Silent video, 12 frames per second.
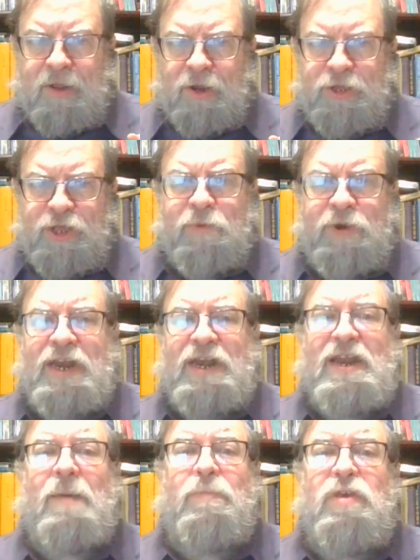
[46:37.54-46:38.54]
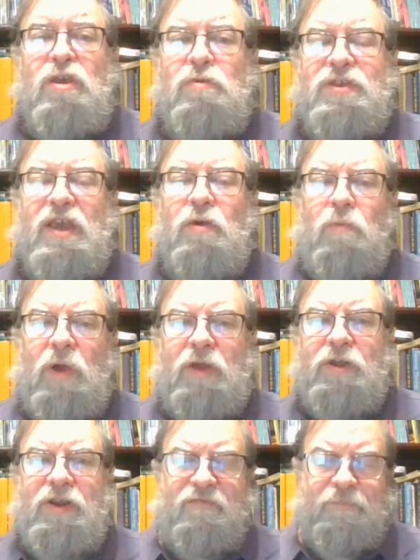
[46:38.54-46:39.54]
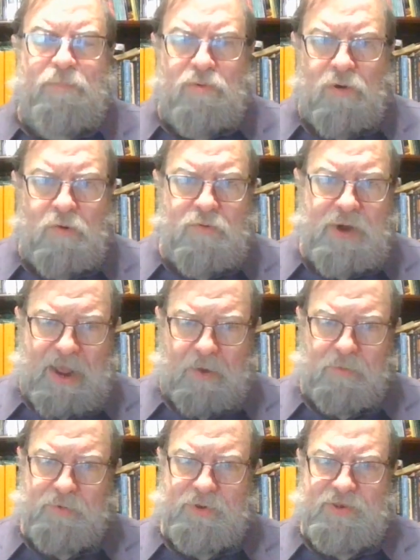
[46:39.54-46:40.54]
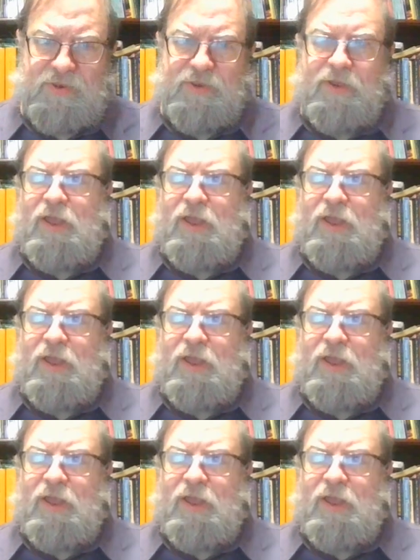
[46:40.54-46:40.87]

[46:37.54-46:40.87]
you would end up using relative pronouns